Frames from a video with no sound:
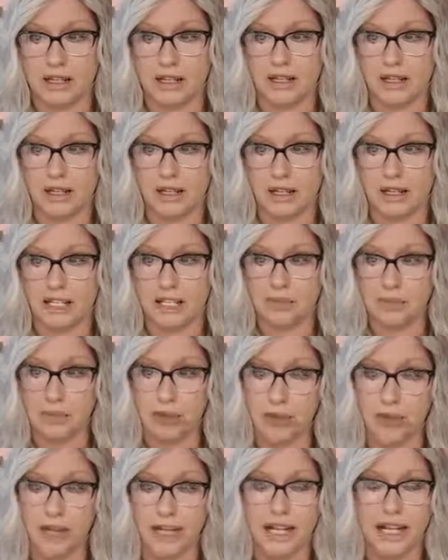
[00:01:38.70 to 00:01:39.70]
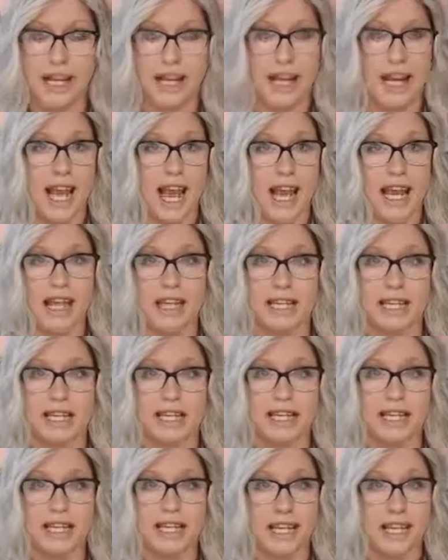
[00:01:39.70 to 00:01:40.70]
exploring
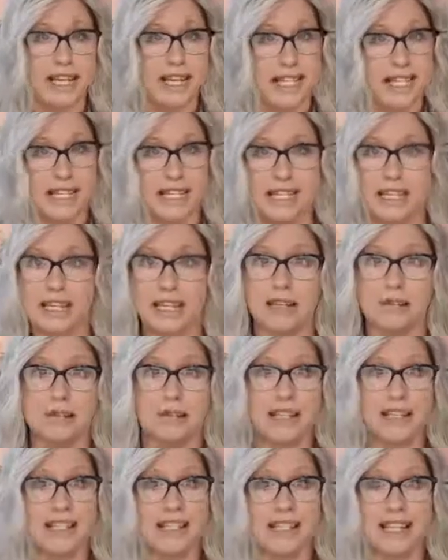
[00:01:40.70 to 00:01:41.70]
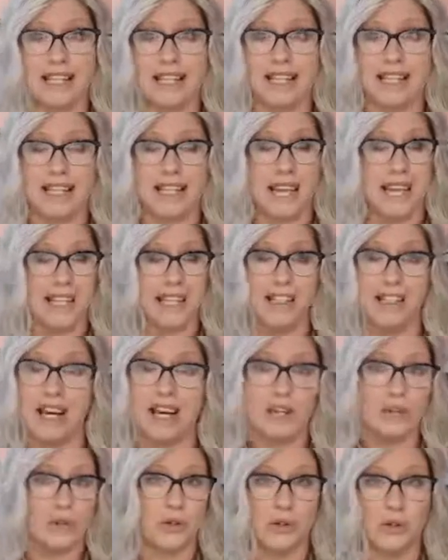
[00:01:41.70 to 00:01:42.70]
and digging deep is that that's
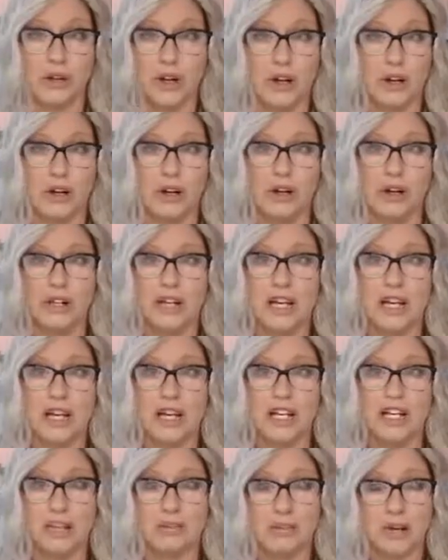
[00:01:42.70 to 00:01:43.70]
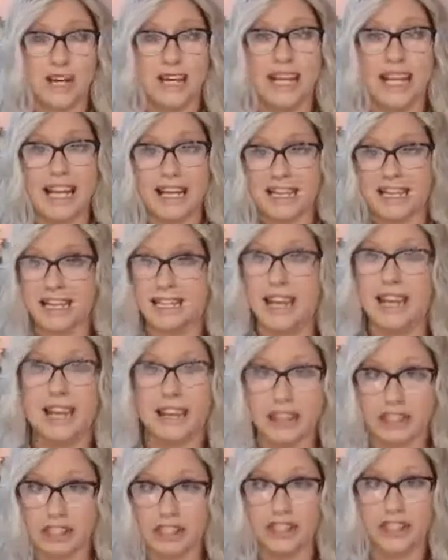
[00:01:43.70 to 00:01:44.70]
not true at all. Sobriety has
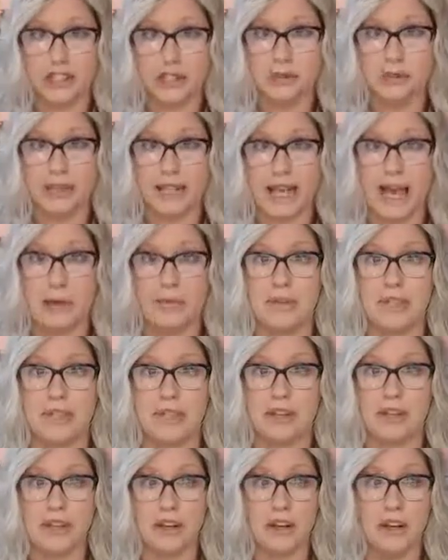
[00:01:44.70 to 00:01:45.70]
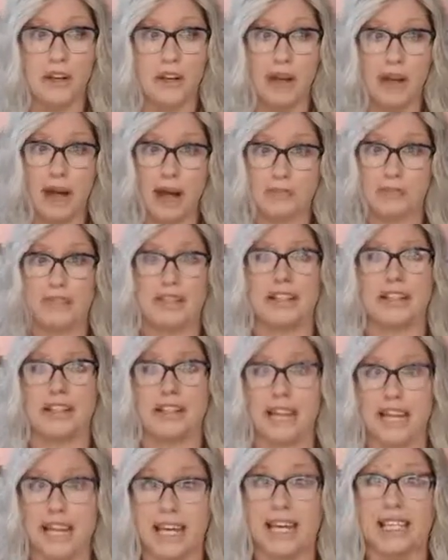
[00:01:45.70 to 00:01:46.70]
nothing to do with abstinence. Although
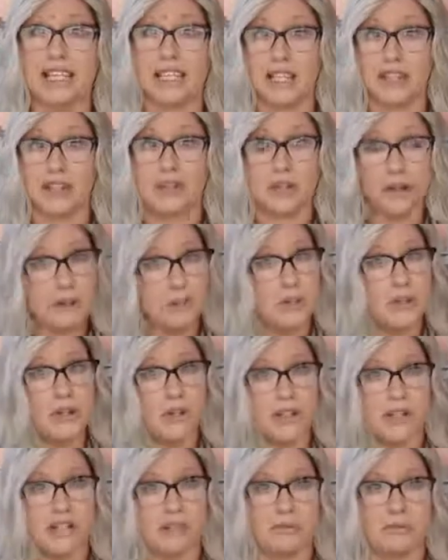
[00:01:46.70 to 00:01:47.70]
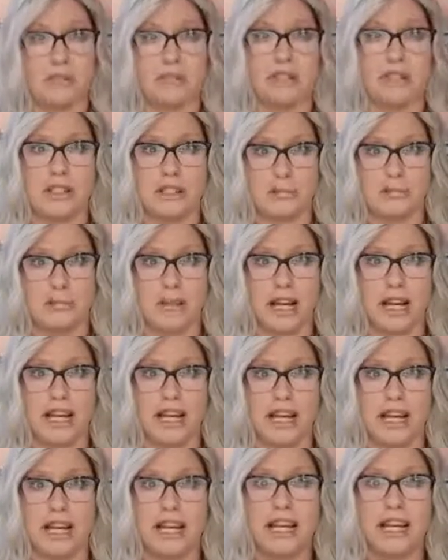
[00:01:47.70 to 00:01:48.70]
abstinence can contribute to
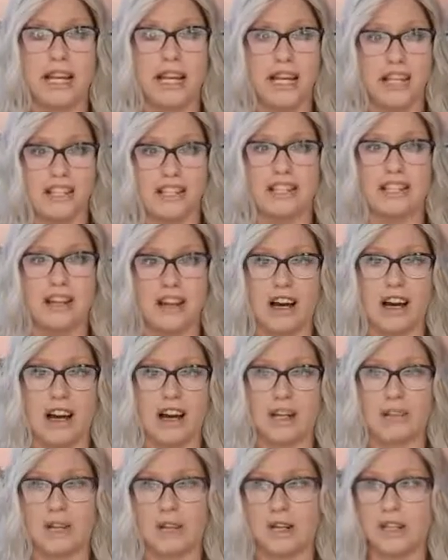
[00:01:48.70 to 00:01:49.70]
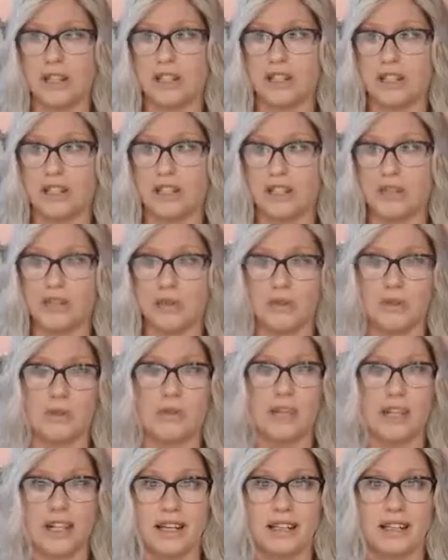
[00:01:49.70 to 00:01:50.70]
sobriety, it's not what the true
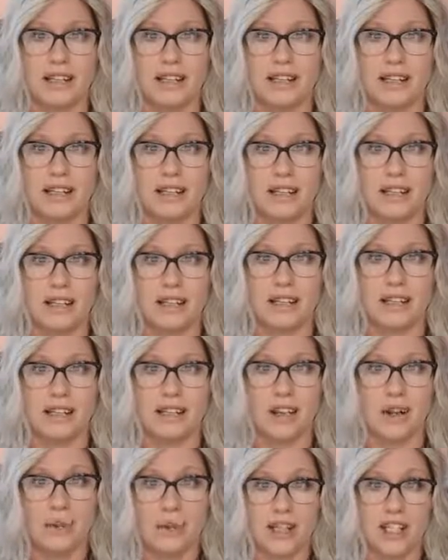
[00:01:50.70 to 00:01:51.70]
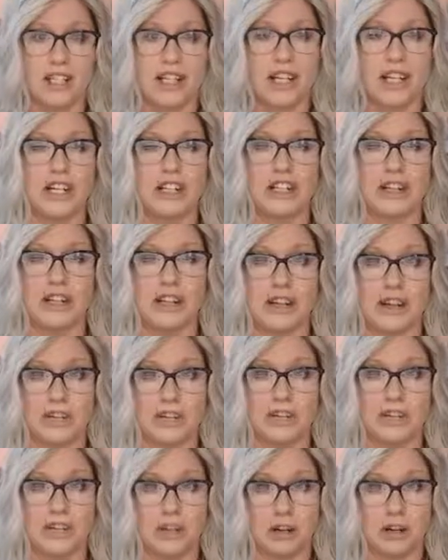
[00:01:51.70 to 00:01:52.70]
sense, the origination
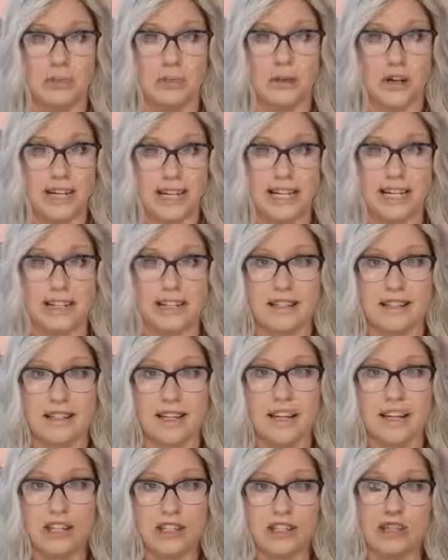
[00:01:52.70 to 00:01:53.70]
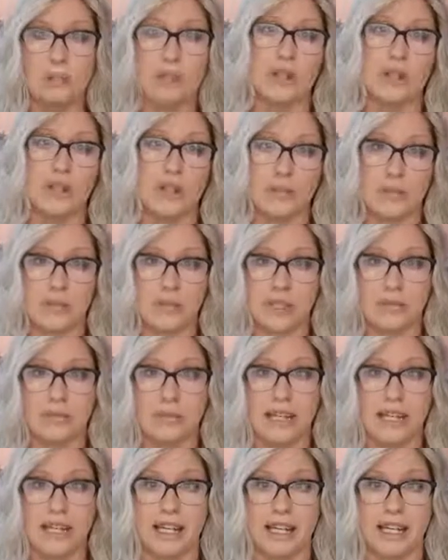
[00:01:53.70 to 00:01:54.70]
of sober is. Sober is
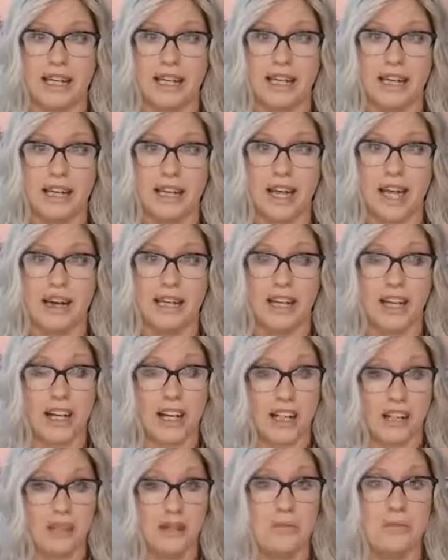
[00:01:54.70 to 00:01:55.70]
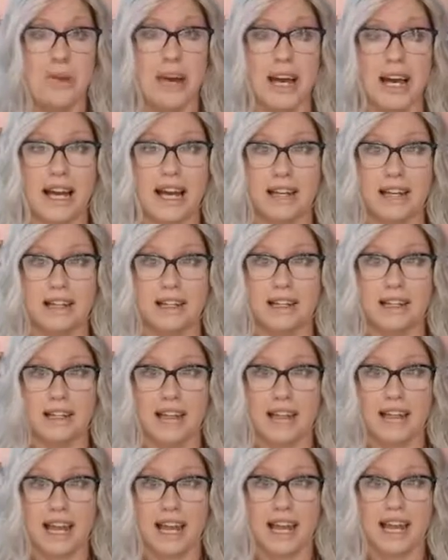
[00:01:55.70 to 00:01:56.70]
really having a clear mind.
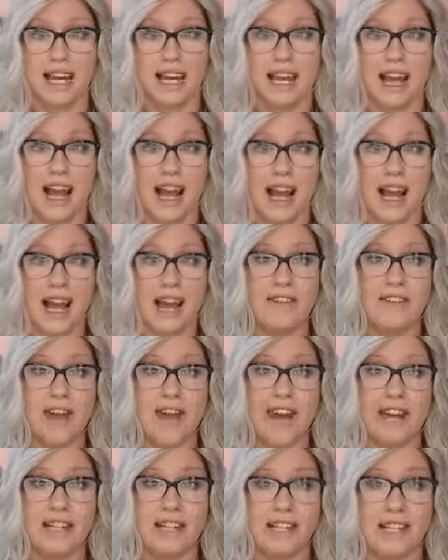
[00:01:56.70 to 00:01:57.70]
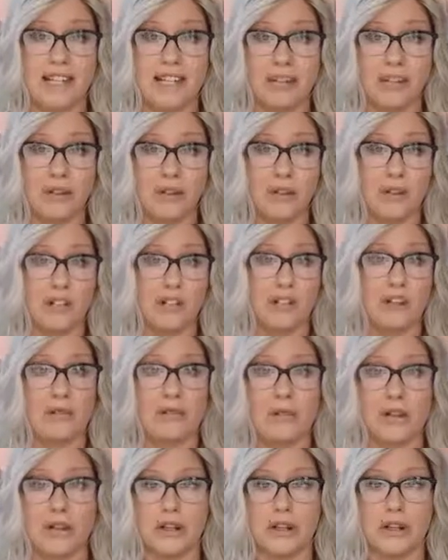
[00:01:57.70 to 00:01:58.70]
And I've added in Holy
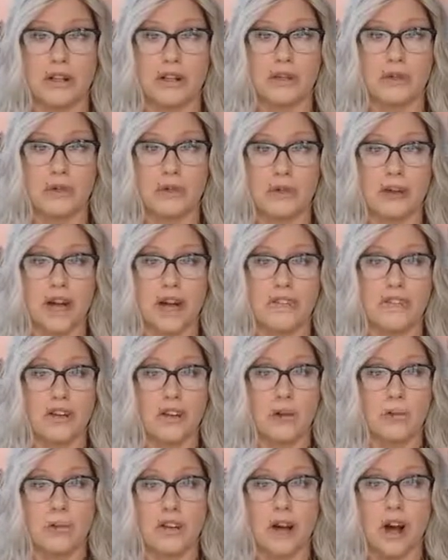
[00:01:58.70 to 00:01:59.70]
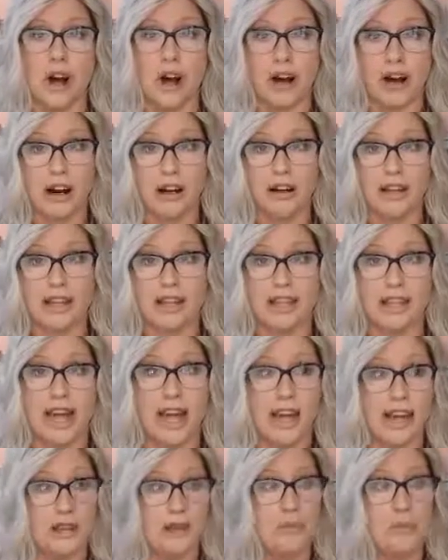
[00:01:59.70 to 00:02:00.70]
Sober that you have an open heart.
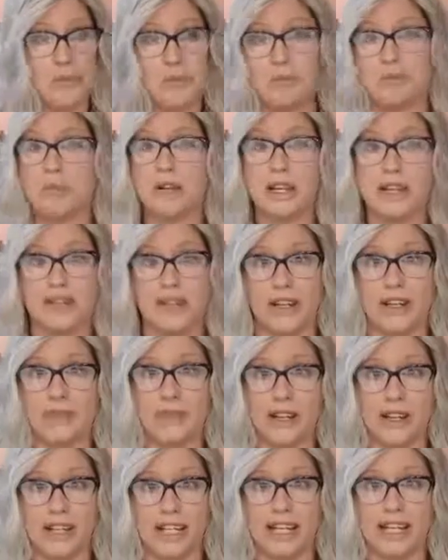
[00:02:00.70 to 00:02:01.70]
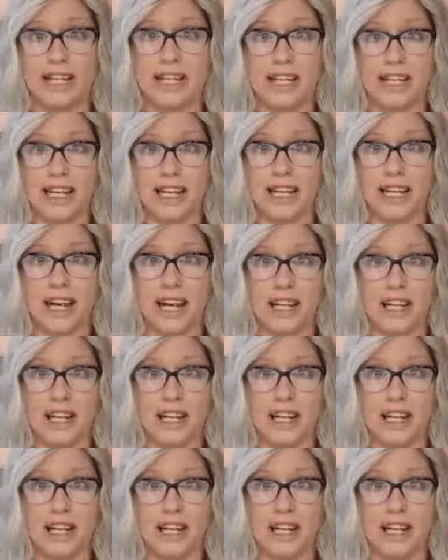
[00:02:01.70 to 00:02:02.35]
That helps you pivot when things get kind of